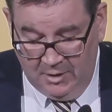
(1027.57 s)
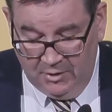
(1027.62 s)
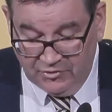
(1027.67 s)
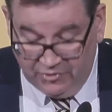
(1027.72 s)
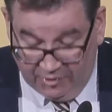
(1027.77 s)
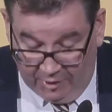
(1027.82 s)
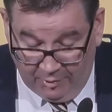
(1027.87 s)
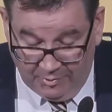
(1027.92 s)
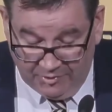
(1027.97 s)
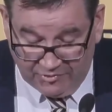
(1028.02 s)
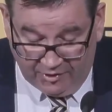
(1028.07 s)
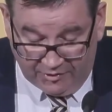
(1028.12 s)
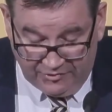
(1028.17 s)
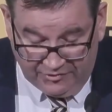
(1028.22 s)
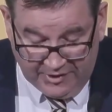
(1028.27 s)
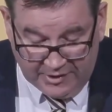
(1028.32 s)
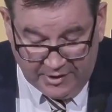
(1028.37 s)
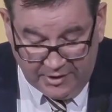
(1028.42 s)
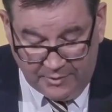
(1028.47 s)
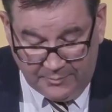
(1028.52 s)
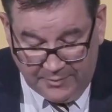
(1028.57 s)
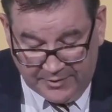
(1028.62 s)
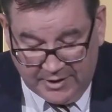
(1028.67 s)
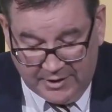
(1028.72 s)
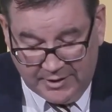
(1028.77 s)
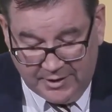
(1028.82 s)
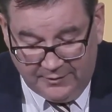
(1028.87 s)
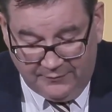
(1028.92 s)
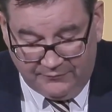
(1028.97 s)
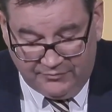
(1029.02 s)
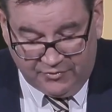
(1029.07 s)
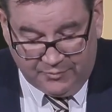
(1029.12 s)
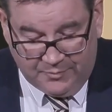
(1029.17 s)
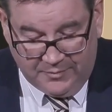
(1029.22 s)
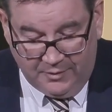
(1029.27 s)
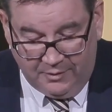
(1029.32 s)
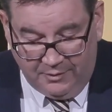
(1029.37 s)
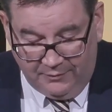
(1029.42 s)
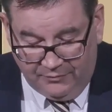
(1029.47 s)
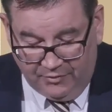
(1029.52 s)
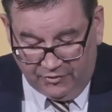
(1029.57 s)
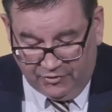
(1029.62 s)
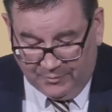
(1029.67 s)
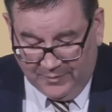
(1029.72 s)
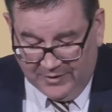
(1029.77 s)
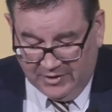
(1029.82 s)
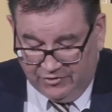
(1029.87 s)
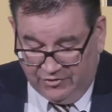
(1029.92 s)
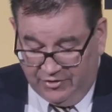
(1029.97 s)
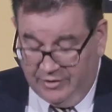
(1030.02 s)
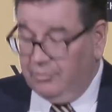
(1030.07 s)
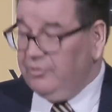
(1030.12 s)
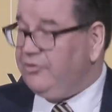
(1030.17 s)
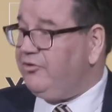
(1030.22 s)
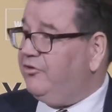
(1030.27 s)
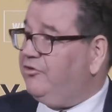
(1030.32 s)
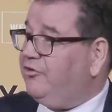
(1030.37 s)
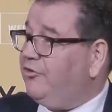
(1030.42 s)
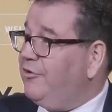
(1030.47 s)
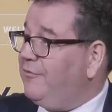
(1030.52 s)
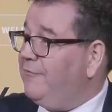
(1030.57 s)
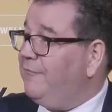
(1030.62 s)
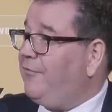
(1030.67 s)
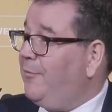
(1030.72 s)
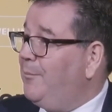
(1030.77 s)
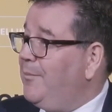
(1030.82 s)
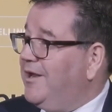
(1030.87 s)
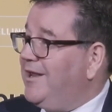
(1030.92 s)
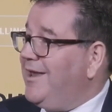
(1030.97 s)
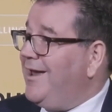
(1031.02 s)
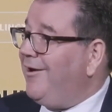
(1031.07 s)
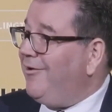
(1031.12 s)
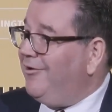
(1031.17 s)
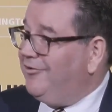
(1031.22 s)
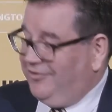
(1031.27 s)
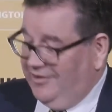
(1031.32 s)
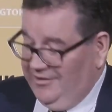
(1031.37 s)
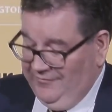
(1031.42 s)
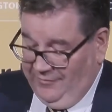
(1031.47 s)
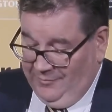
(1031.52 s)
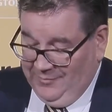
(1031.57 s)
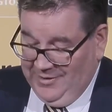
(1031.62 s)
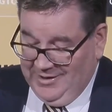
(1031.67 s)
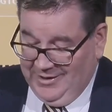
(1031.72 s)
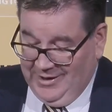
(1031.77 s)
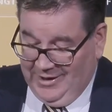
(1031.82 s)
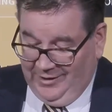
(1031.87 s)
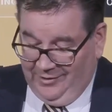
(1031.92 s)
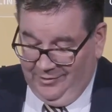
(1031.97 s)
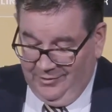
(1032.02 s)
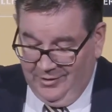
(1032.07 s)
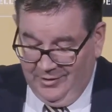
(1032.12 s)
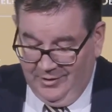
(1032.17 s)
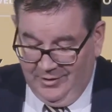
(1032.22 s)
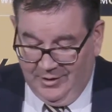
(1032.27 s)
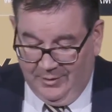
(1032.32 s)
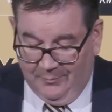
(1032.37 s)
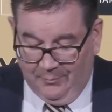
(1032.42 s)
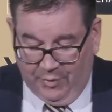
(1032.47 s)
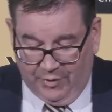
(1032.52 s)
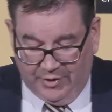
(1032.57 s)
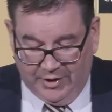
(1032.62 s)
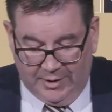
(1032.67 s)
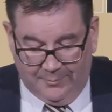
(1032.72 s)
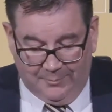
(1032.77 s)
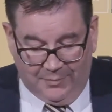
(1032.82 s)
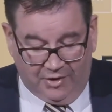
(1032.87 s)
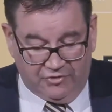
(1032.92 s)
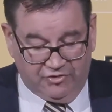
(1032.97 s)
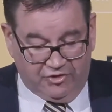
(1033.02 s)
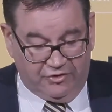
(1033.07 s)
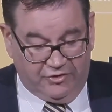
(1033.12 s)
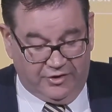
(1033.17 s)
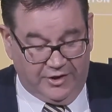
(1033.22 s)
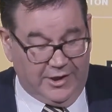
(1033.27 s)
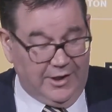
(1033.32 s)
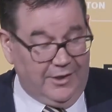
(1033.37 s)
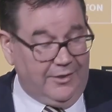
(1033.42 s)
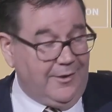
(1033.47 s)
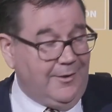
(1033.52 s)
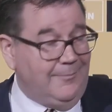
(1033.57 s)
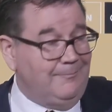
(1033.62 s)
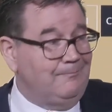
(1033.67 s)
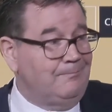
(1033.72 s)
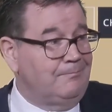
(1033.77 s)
So, as I said at the beginning of the speech, there is a certain familiarity for me now in putting a budget together.